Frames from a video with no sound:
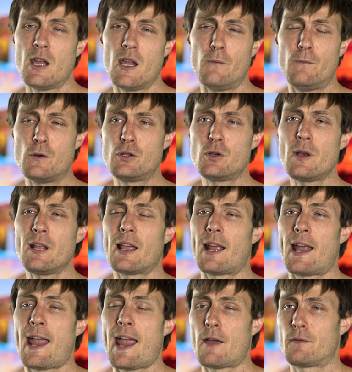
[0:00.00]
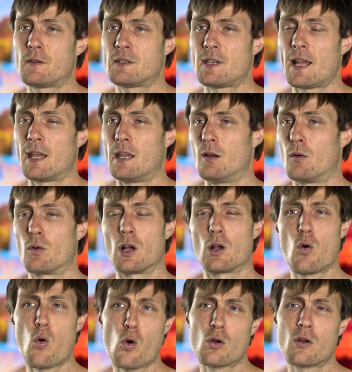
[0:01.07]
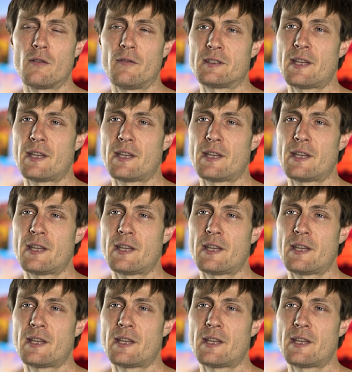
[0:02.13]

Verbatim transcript: If you're shooting at a half a second or a quarter of a